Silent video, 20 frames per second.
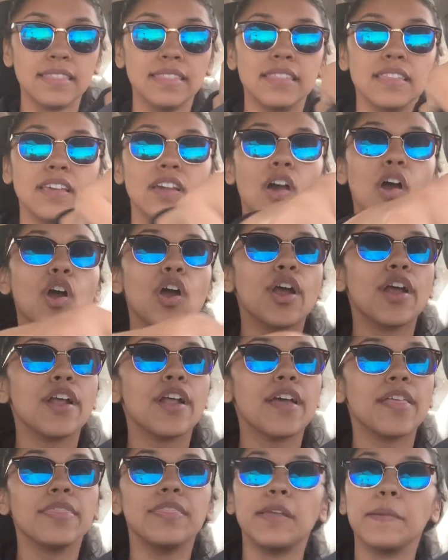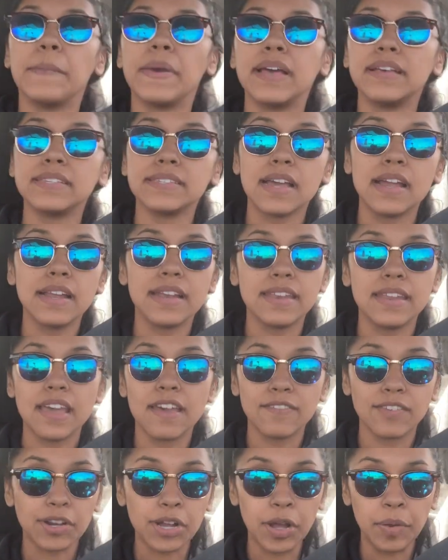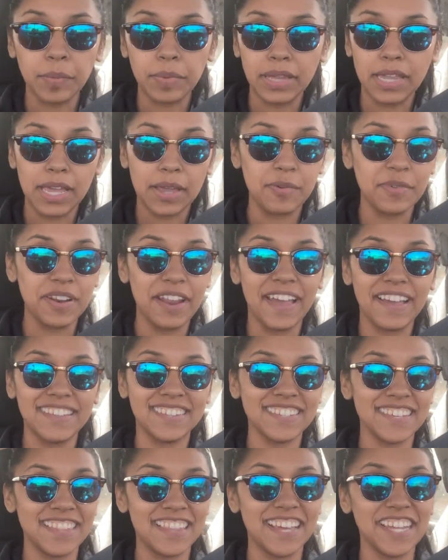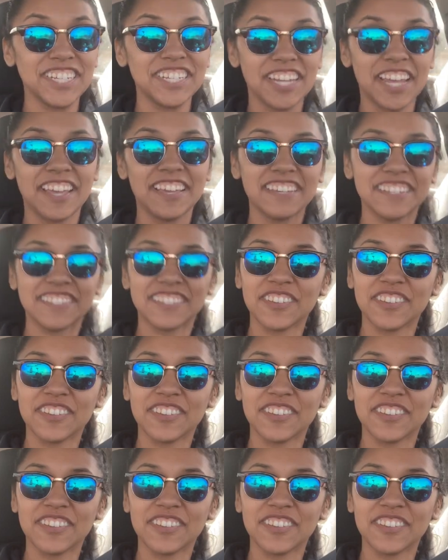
They are the best. I never complain when I see that check.